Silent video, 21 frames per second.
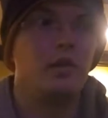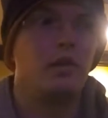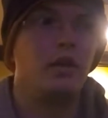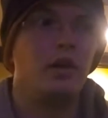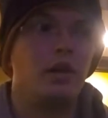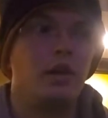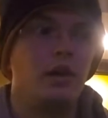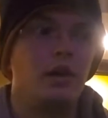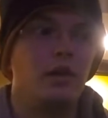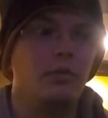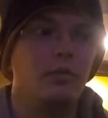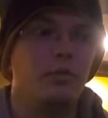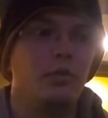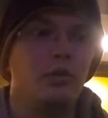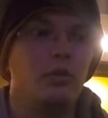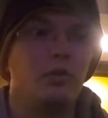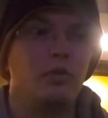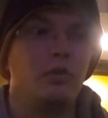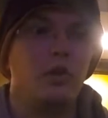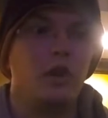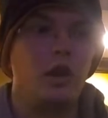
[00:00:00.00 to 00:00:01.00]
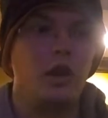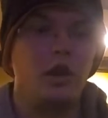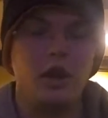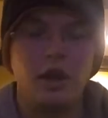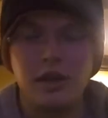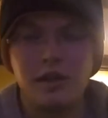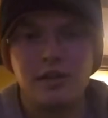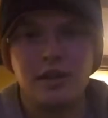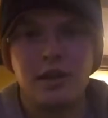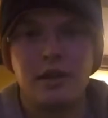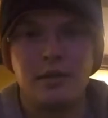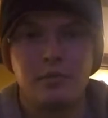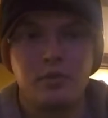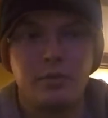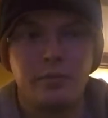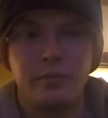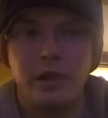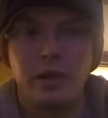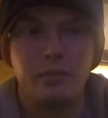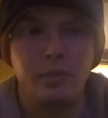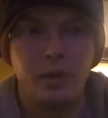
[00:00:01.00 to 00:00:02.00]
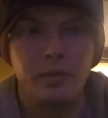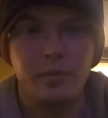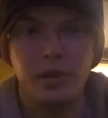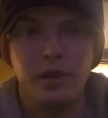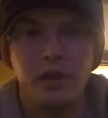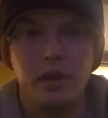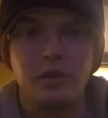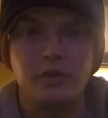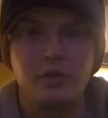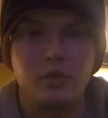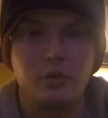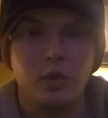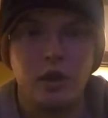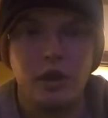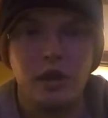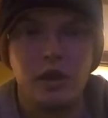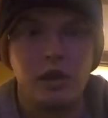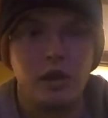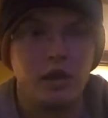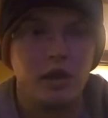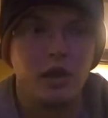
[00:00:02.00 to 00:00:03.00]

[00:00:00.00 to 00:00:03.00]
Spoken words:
A lot of times, me and my buddies, we